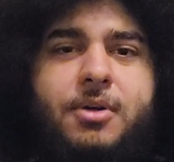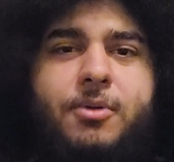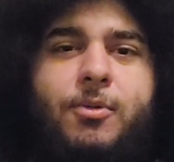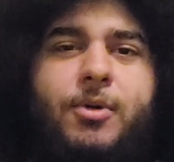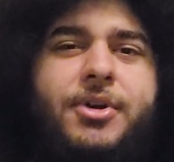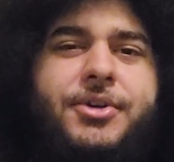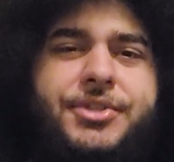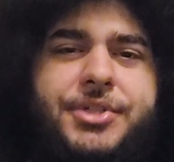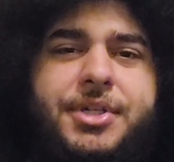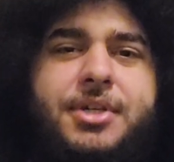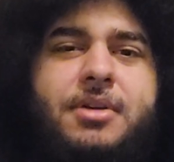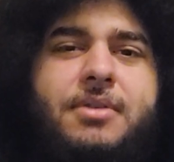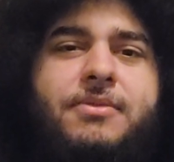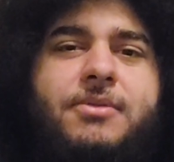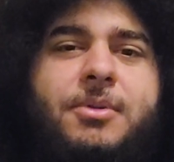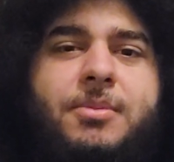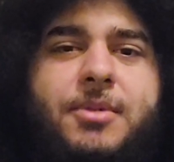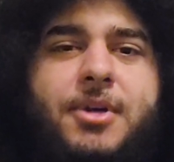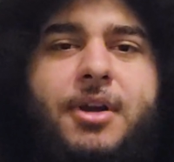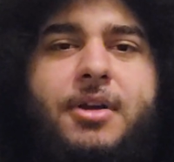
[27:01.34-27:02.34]
Where did she come
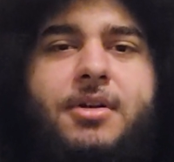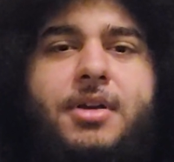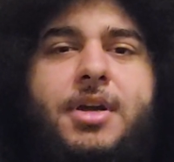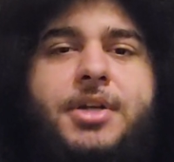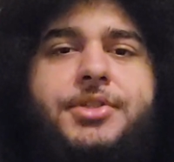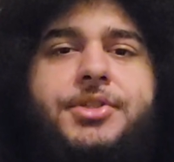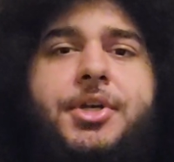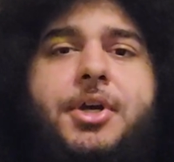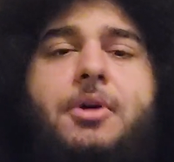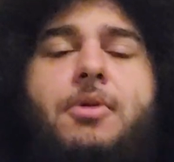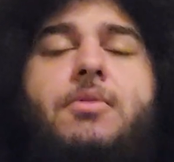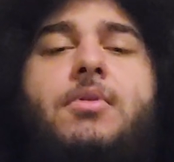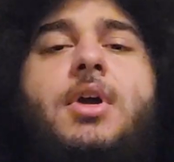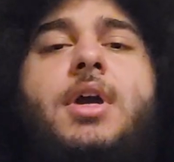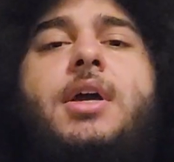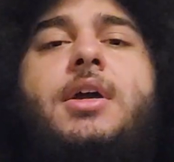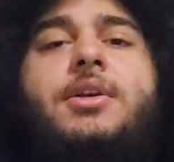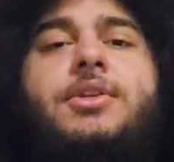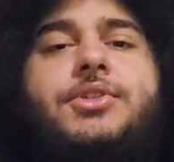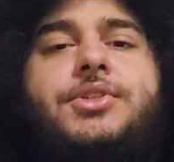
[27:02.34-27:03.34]
from, Kanai Joe?
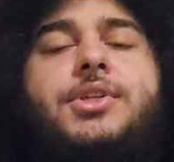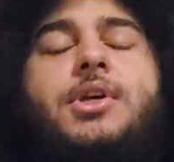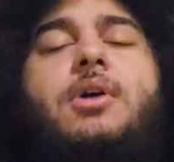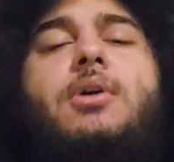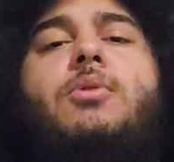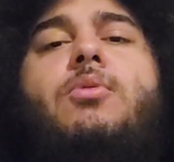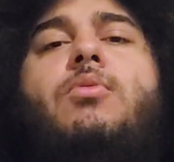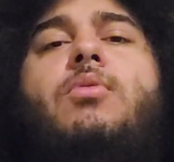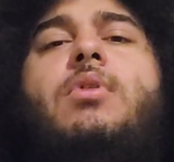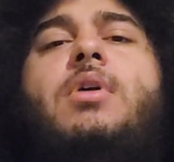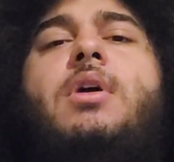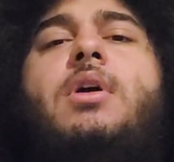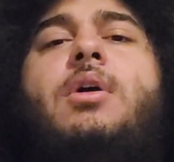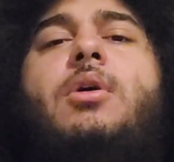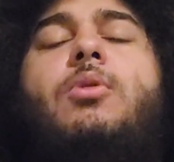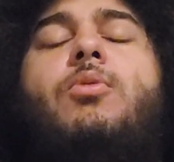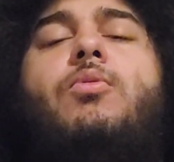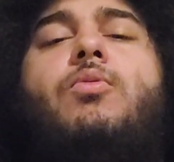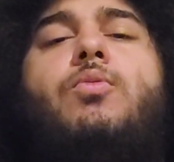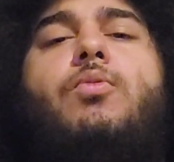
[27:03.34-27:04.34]
So,
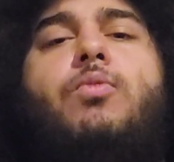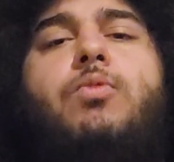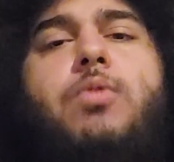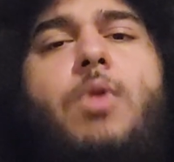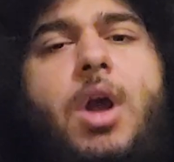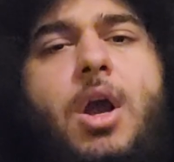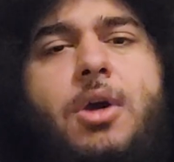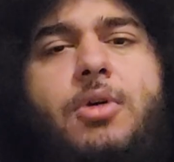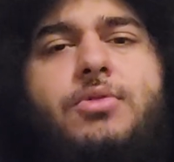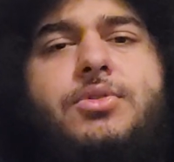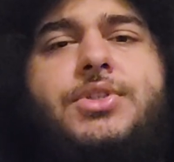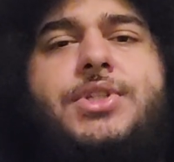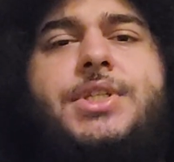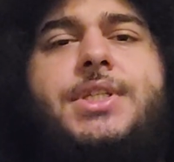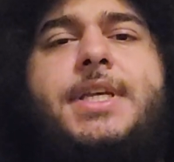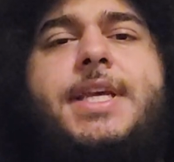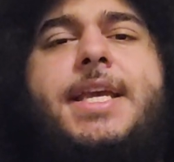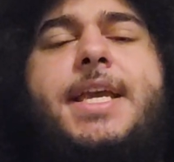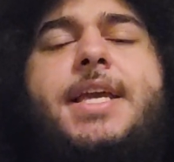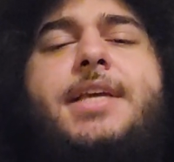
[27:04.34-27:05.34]

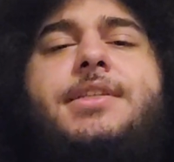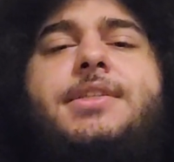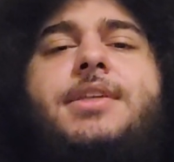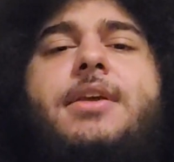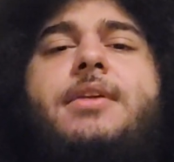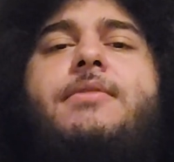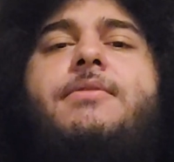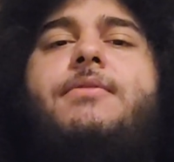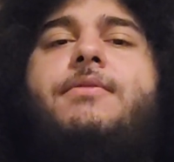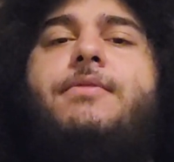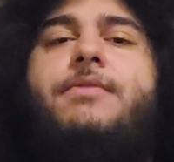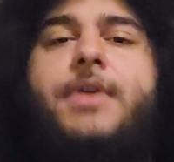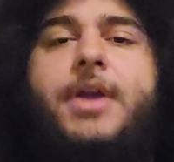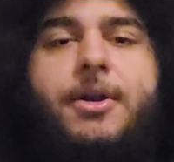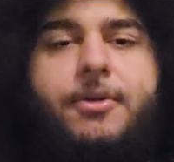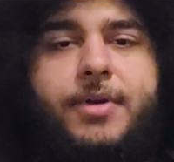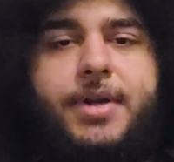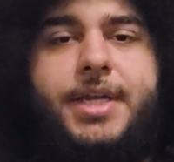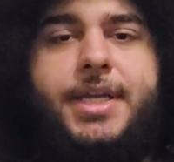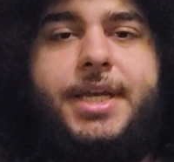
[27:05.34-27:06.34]
Rose is a
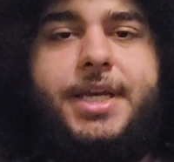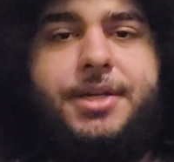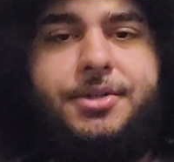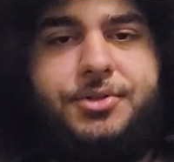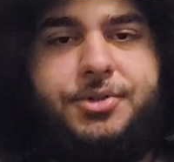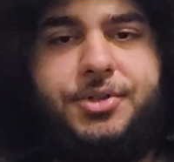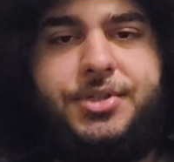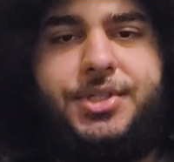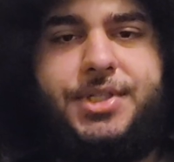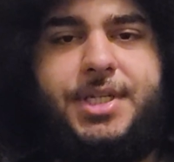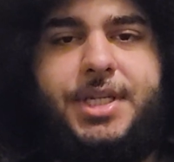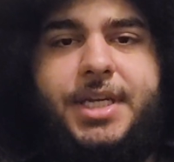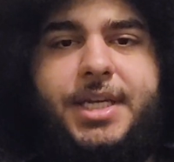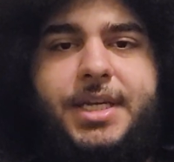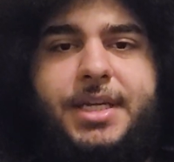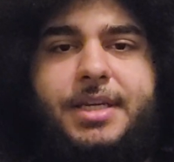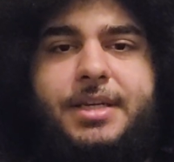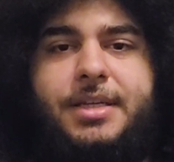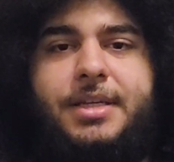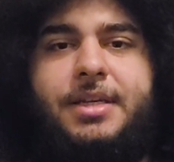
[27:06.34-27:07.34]
very
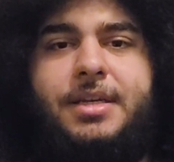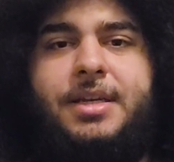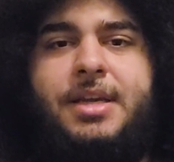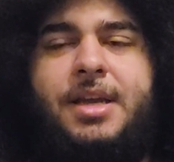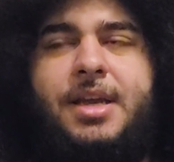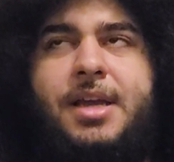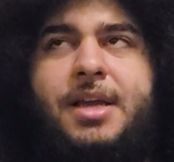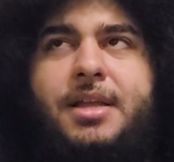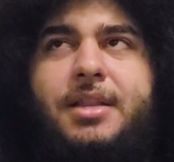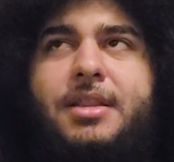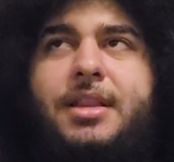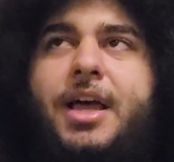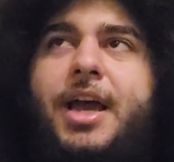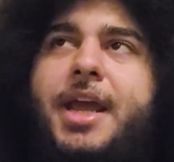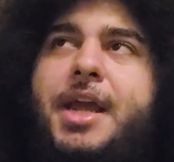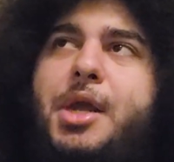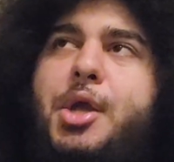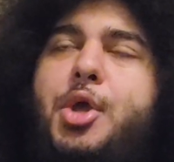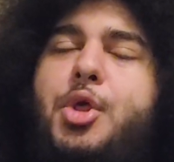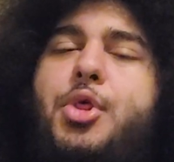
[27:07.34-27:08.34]
interesting,
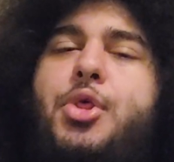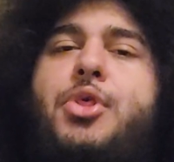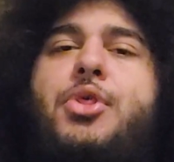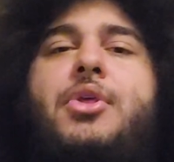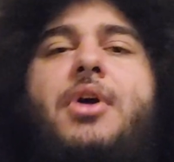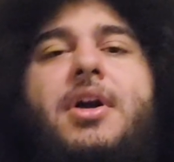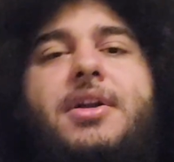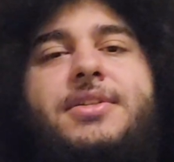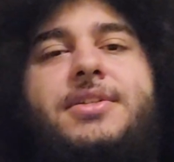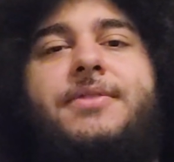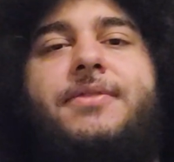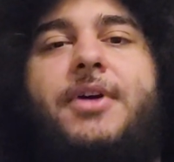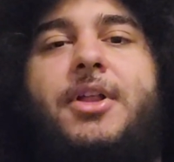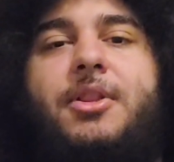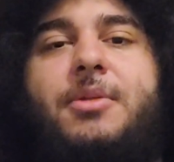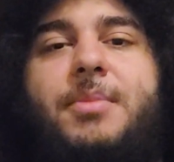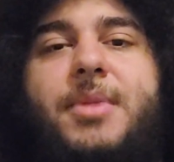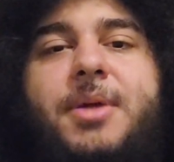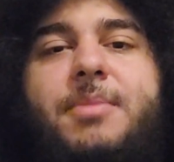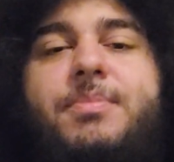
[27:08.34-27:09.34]
thought
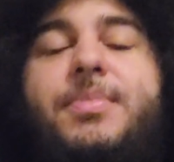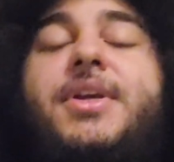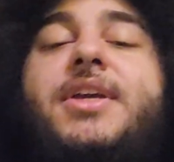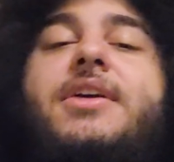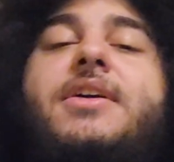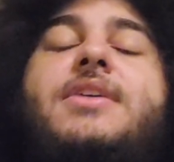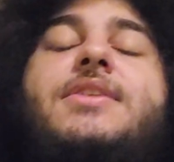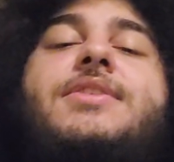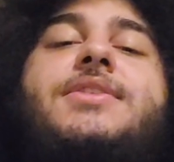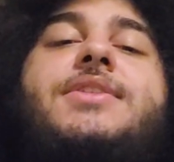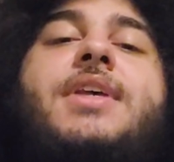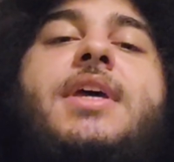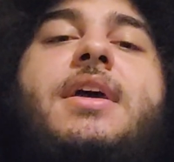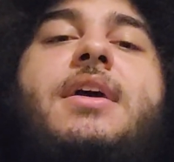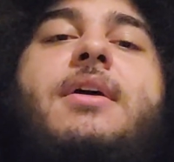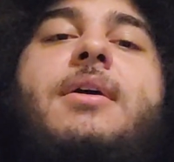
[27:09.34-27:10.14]
development, because